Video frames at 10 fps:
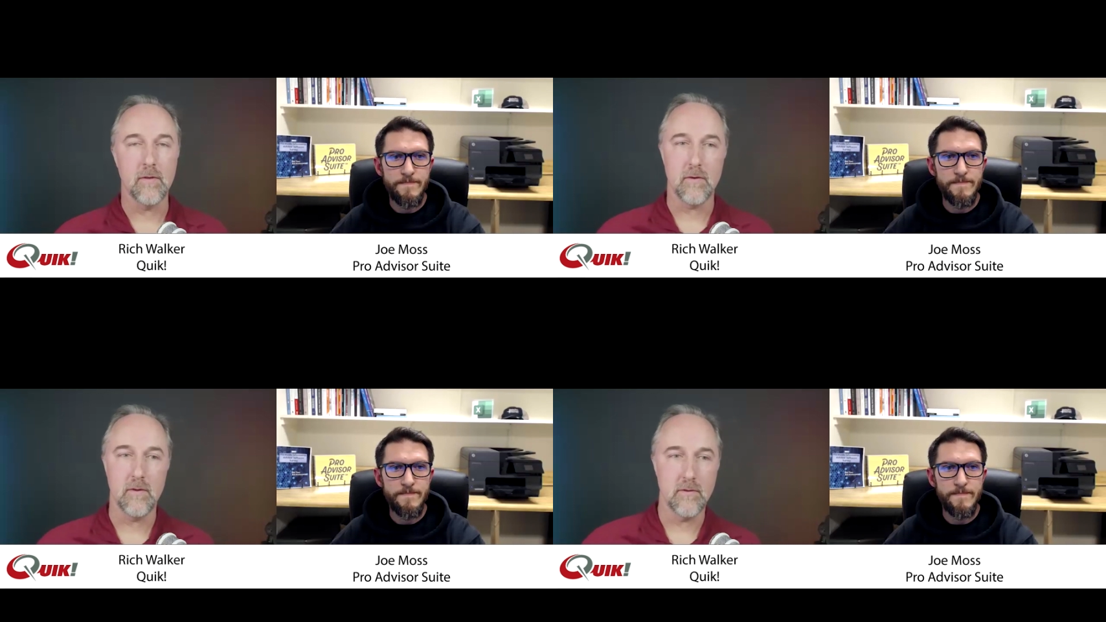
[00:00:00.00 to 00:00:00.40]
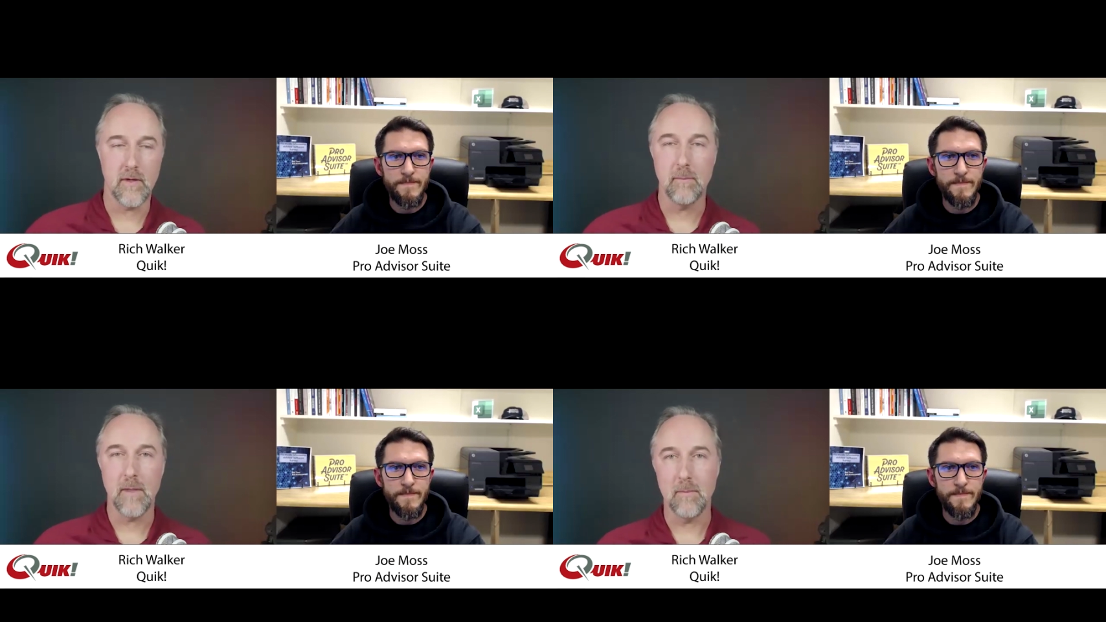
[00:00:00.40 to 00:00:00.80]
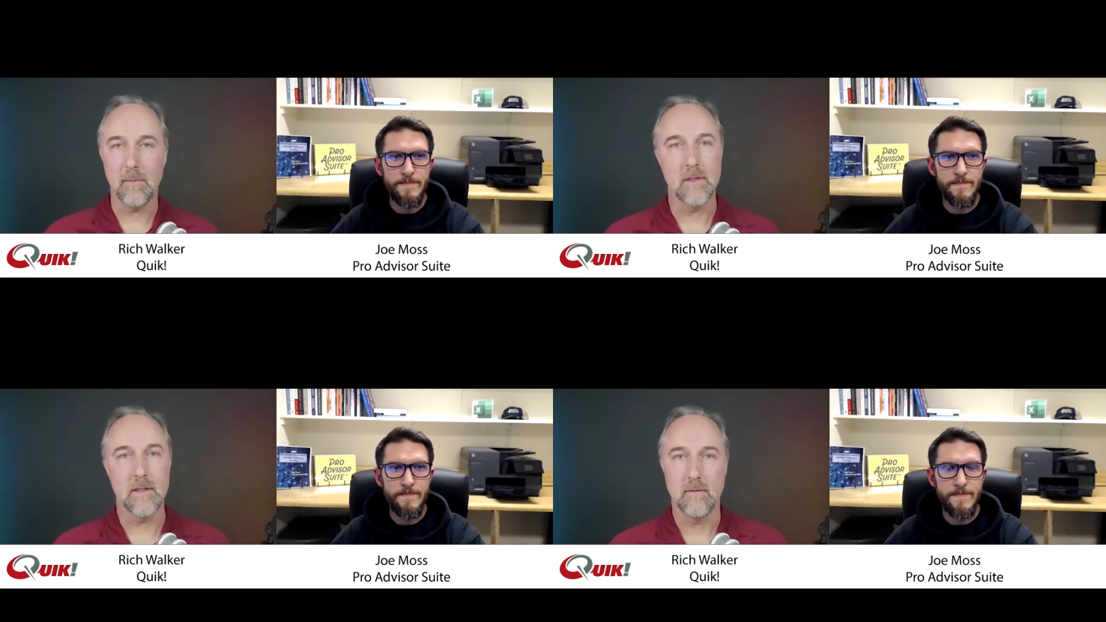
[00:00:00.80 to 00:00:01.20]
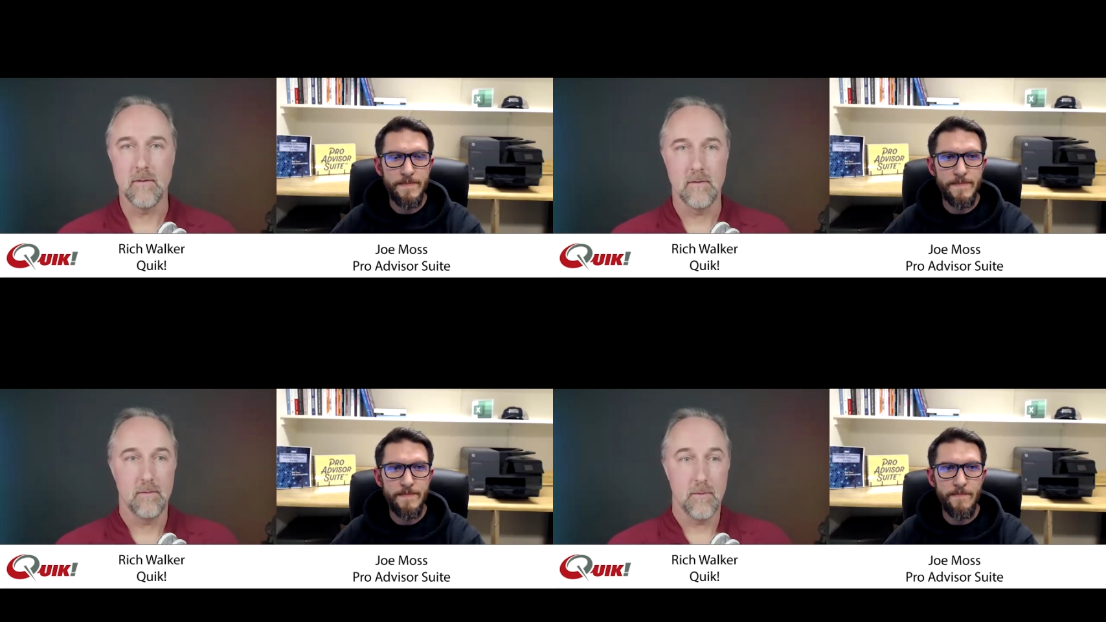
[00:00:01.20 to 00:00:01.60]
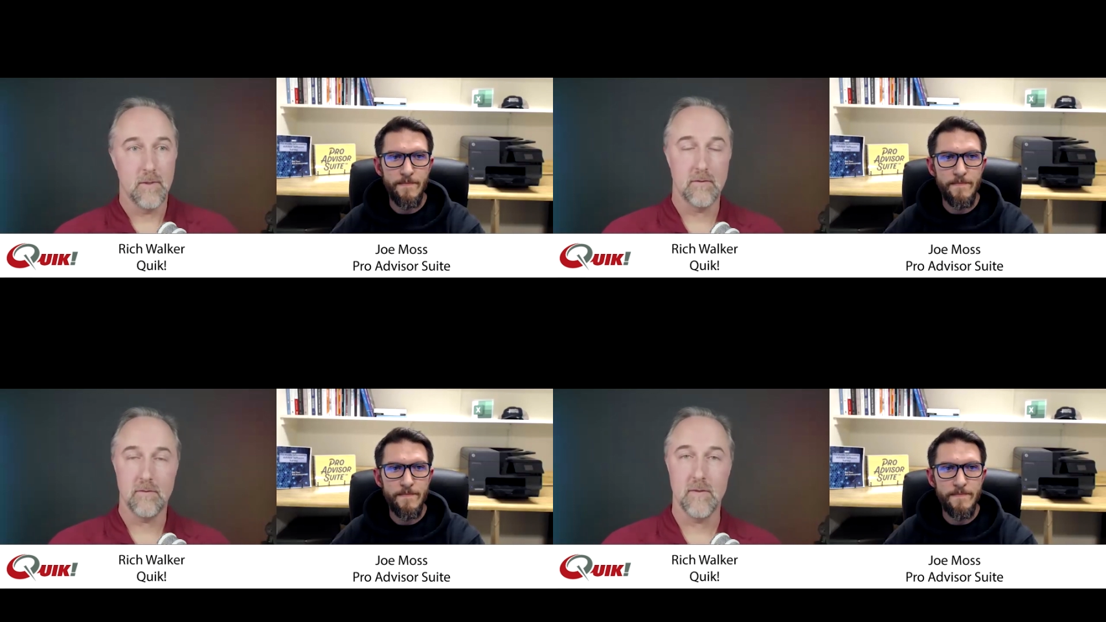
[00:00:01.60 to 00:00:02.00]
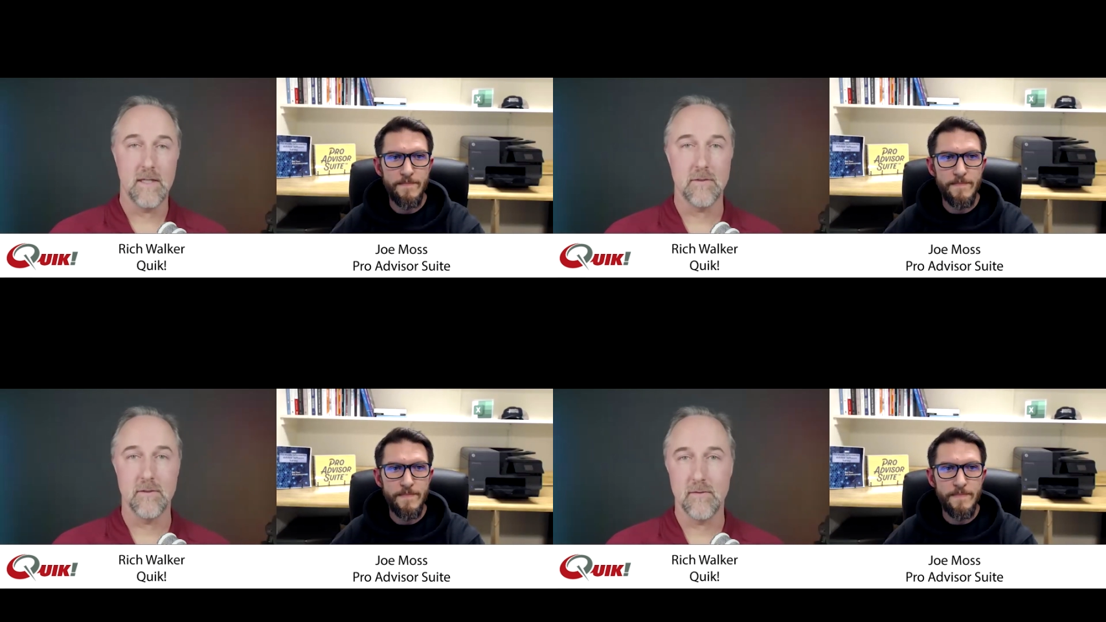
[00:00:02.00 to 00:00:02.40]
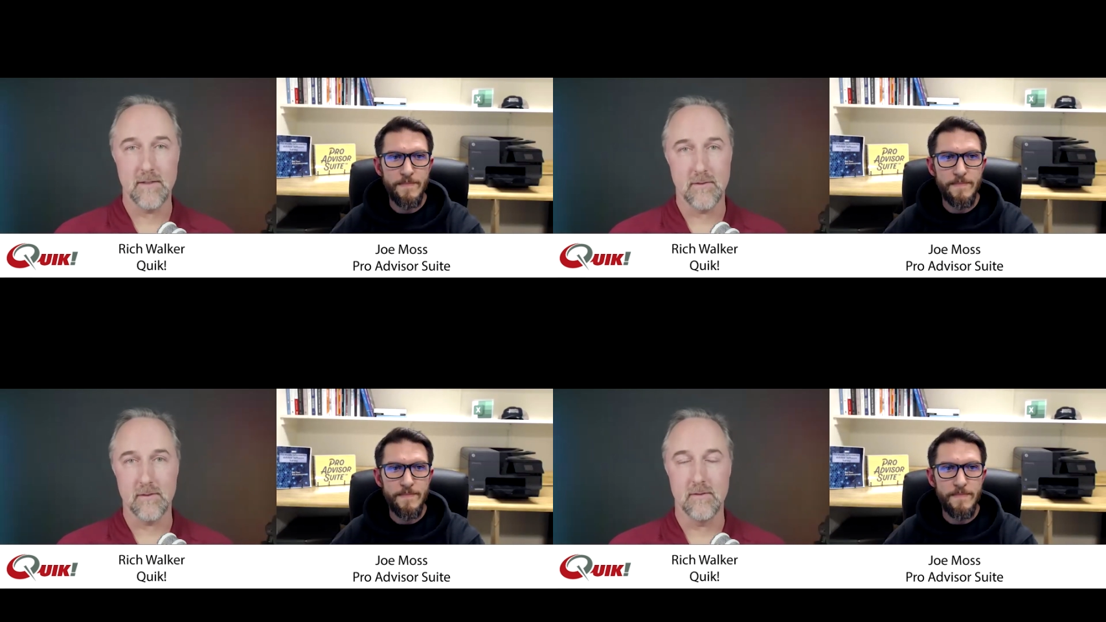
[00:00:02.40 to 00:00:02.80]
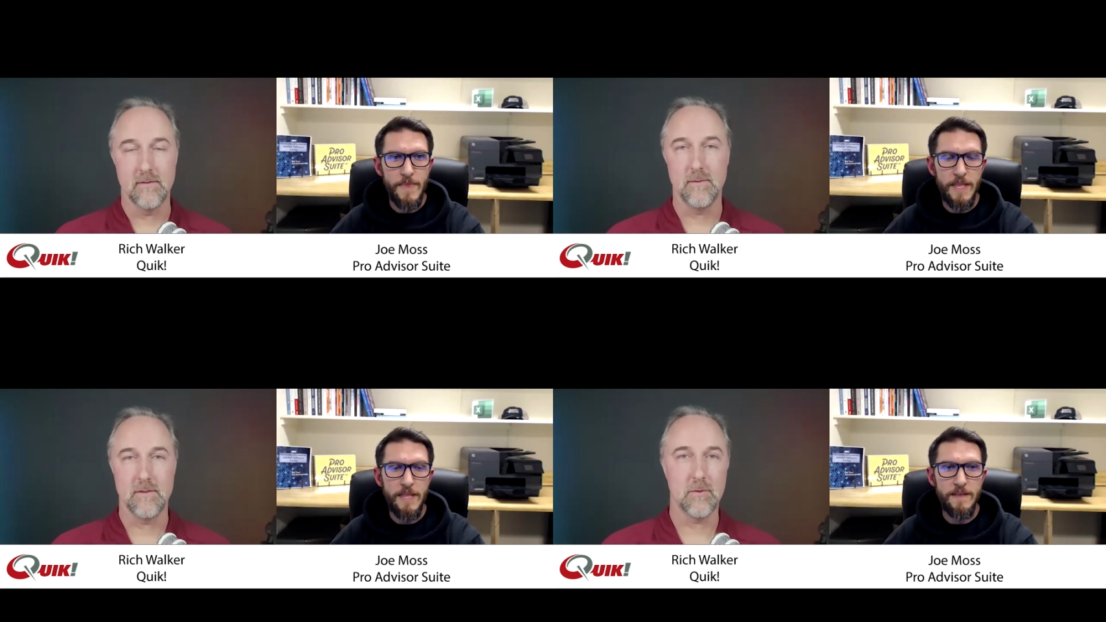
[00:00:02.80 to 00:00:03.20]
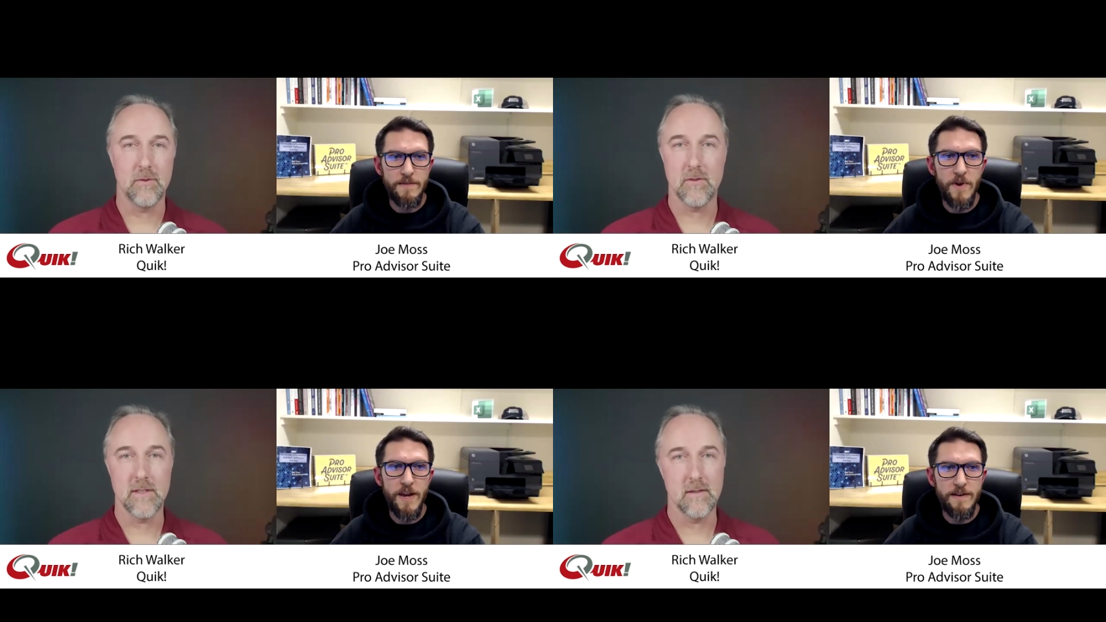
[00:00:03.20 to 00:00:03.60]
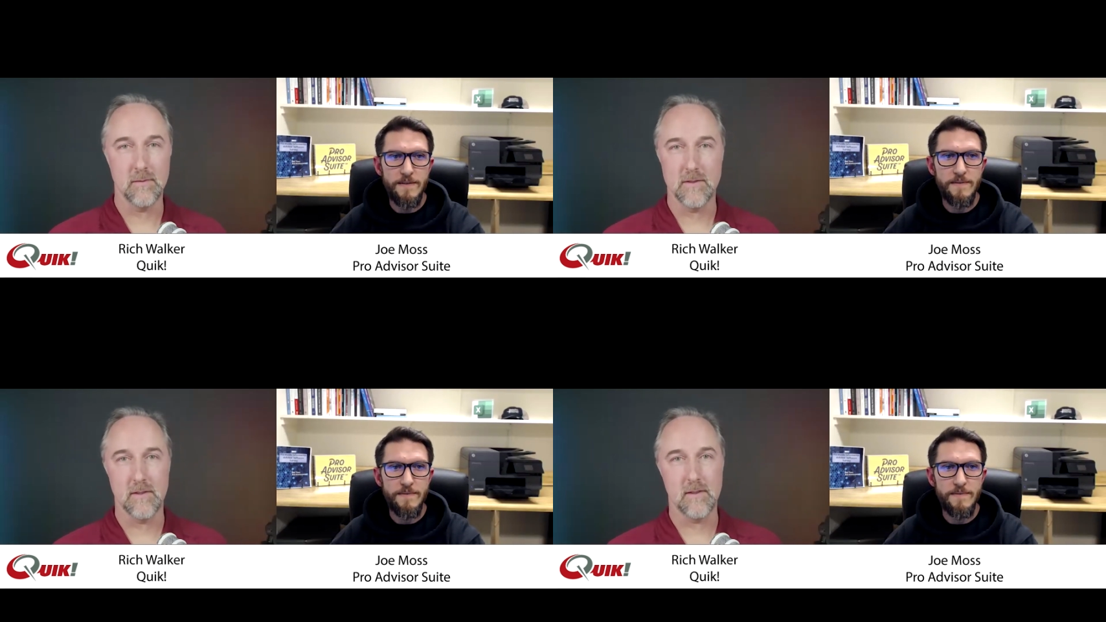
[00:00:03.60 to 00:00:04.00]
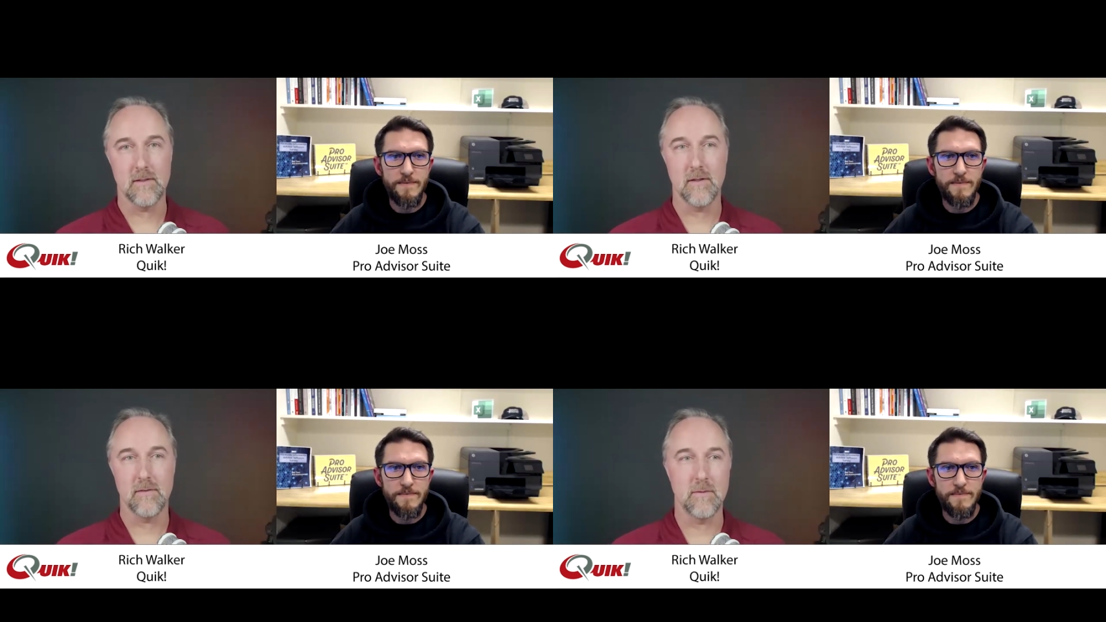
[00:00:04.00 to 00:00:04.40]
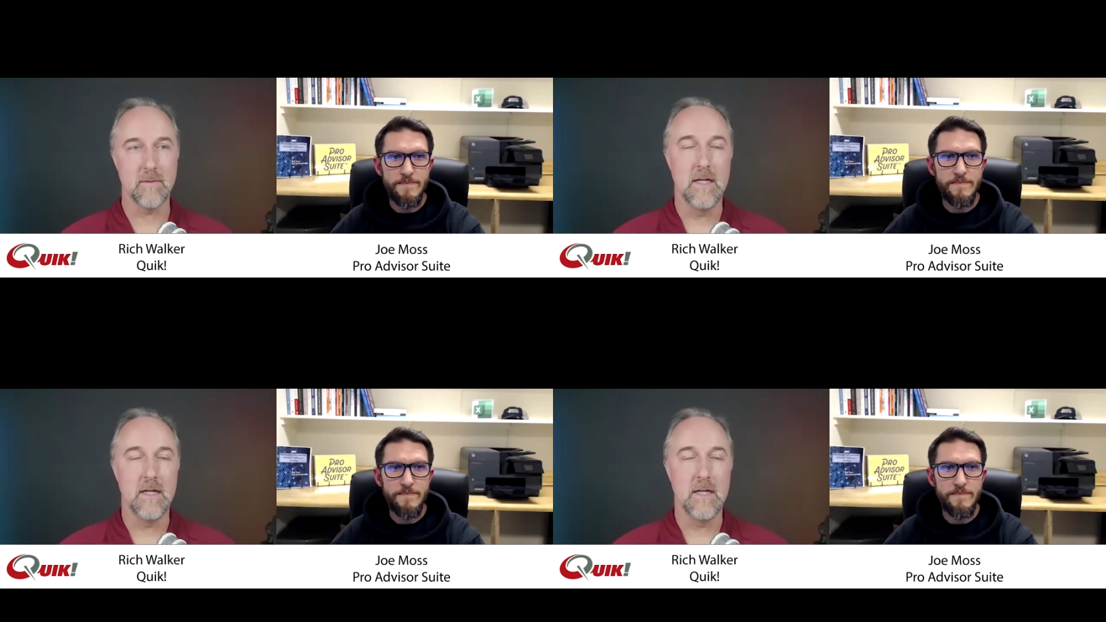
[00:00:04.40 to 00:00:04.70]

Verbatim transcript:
Speaker 1: for, to train people on what is a financial advisor, what's a broker dealer, right. what's a clearing firm.